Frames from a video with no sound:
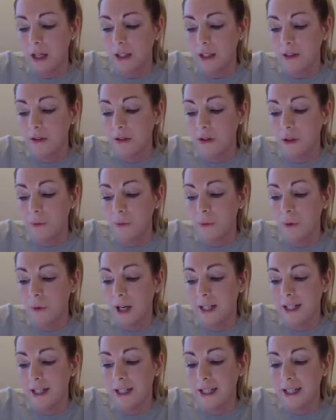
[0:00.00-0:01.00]

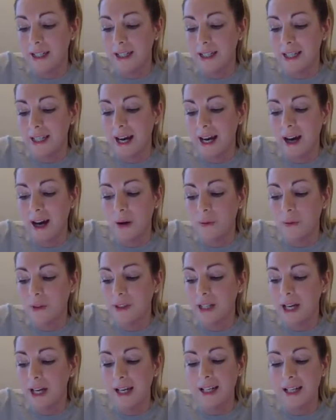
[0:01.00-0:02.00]
somewhere near the
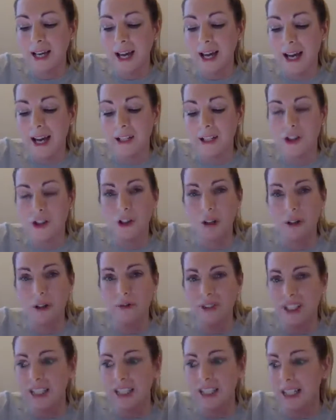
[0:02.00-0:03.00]
outside edge
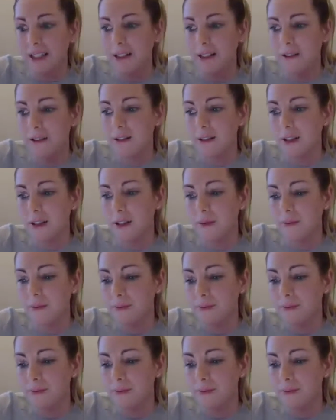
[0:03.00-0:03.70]
of the disk.